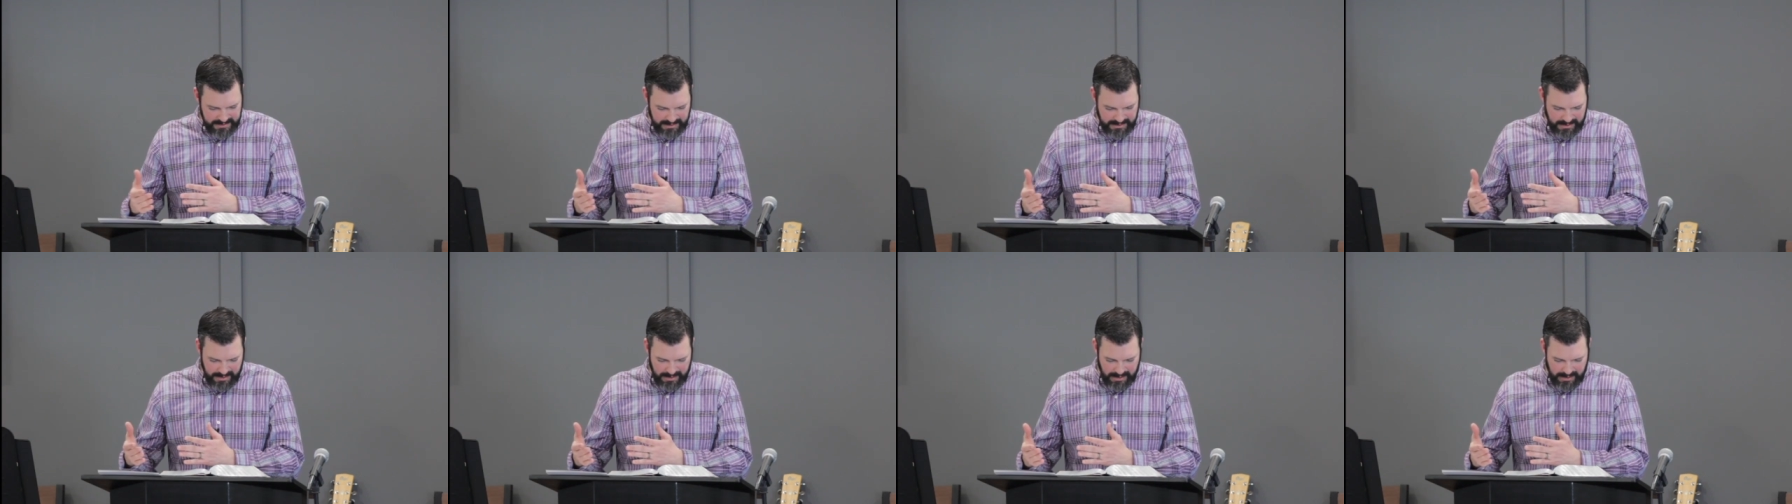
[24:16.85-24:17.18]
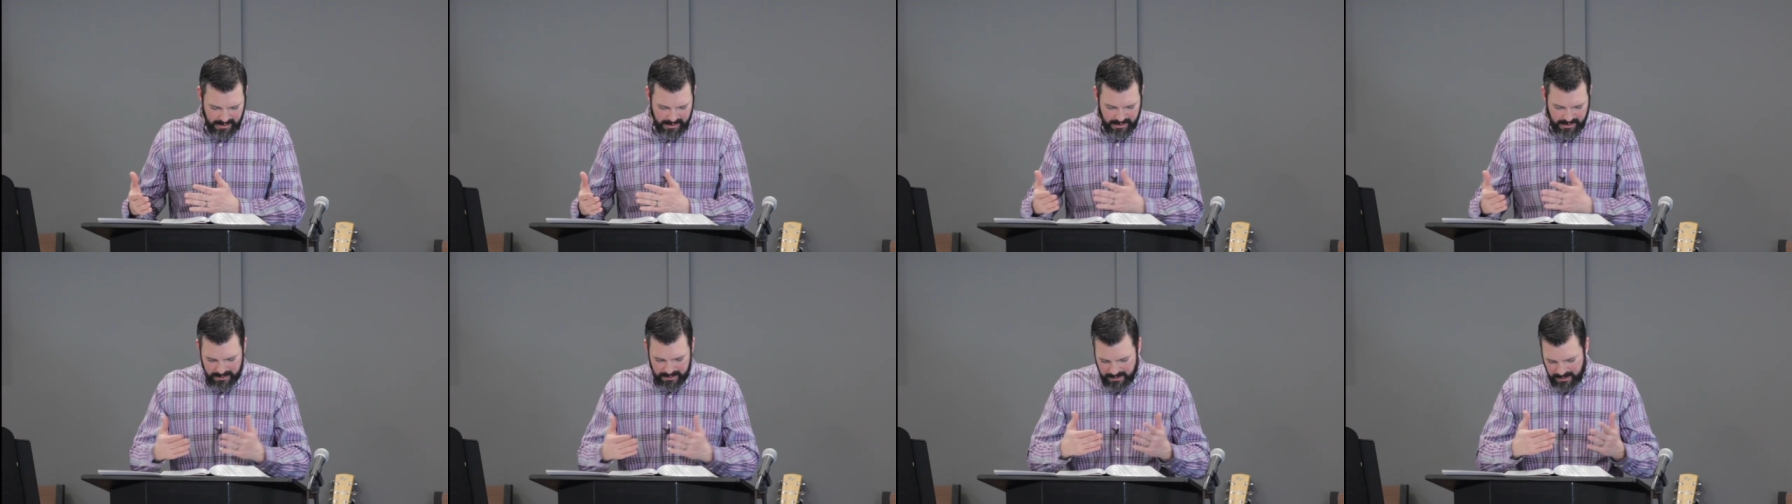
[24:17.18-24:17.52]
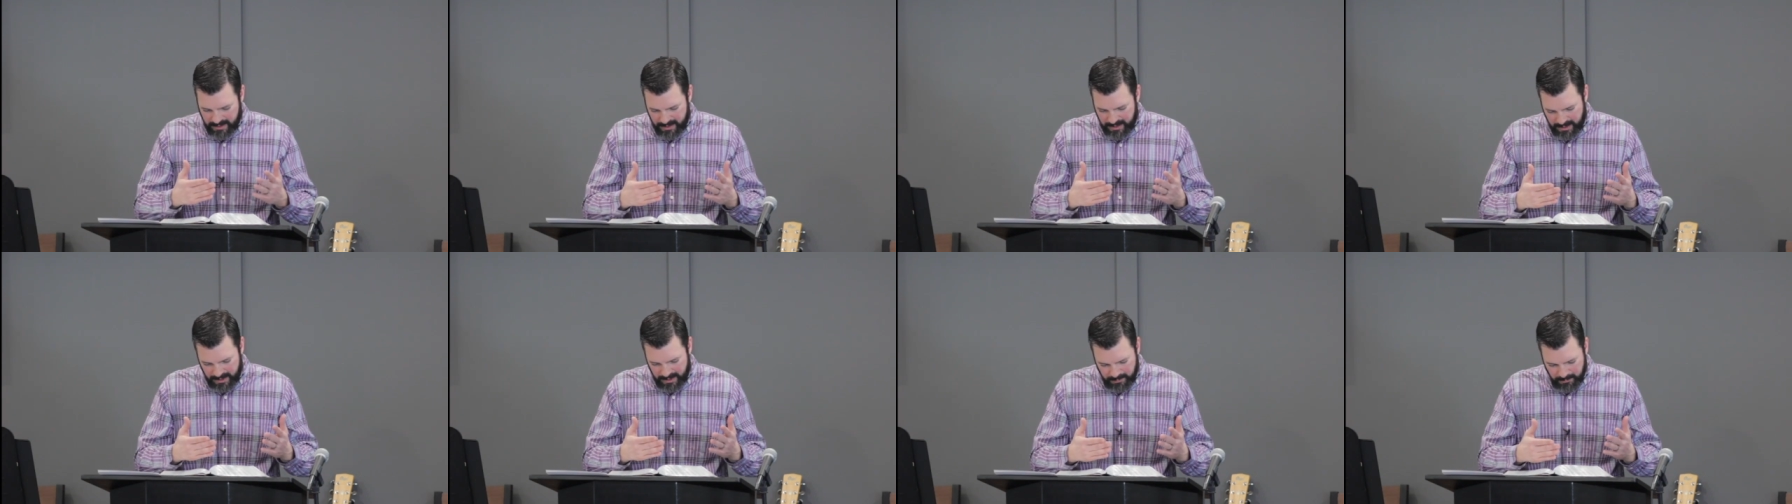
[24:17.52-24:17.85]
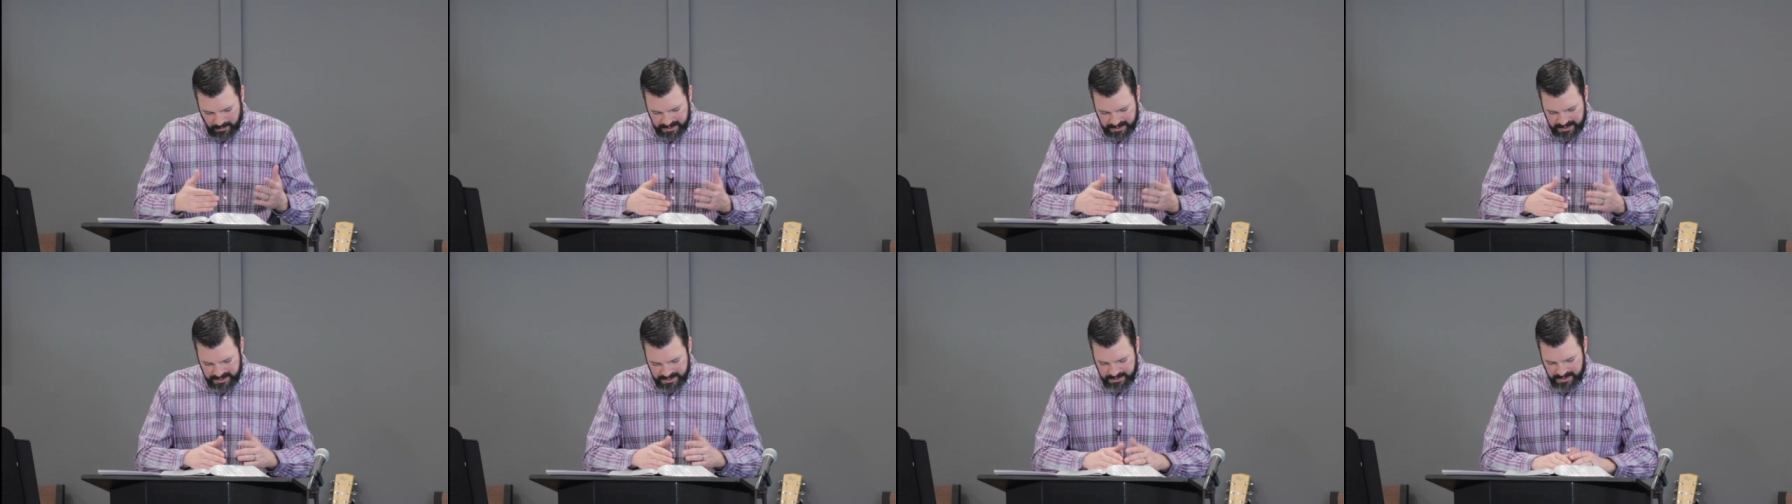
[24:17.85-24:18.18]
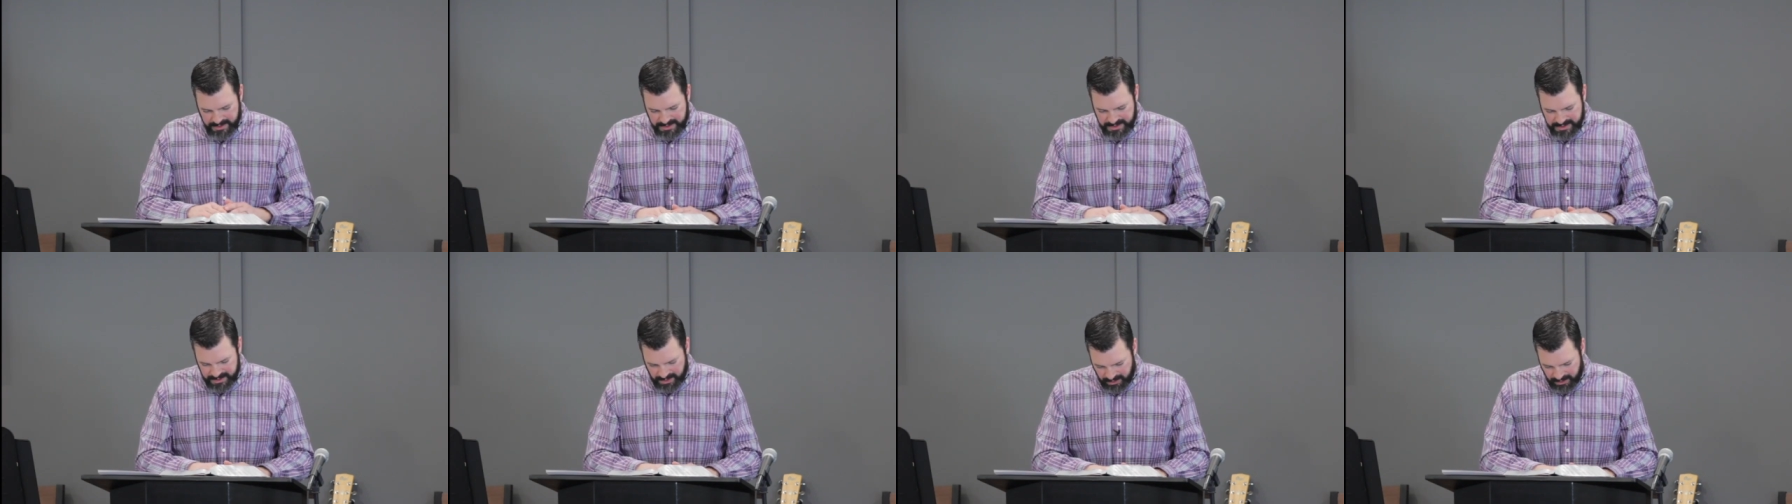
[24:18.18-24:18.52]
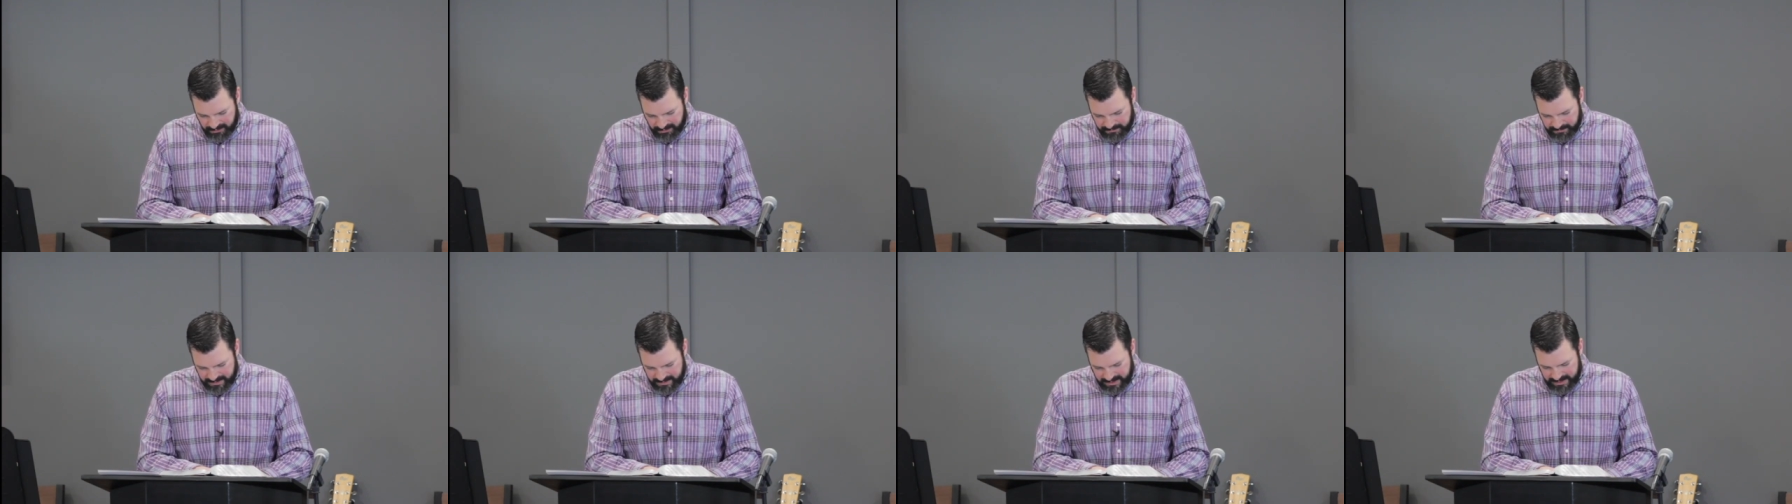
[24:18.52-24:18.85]
I, I want you to
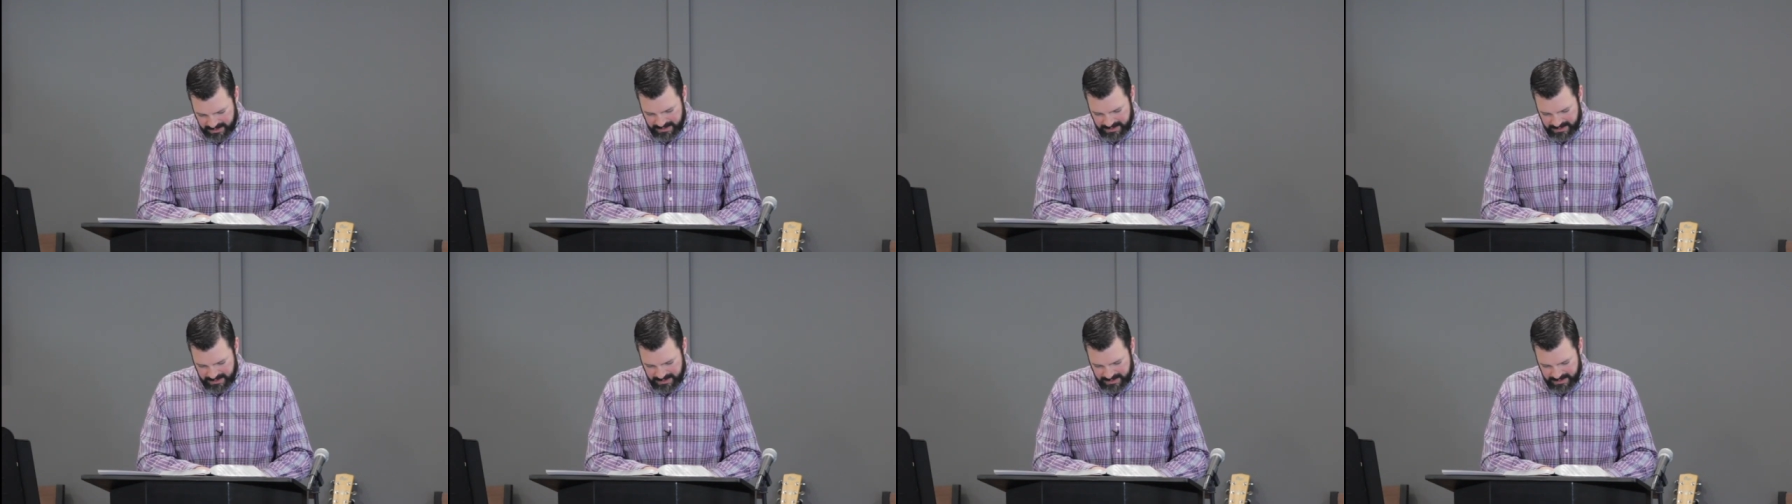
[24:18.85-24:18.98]
serve me.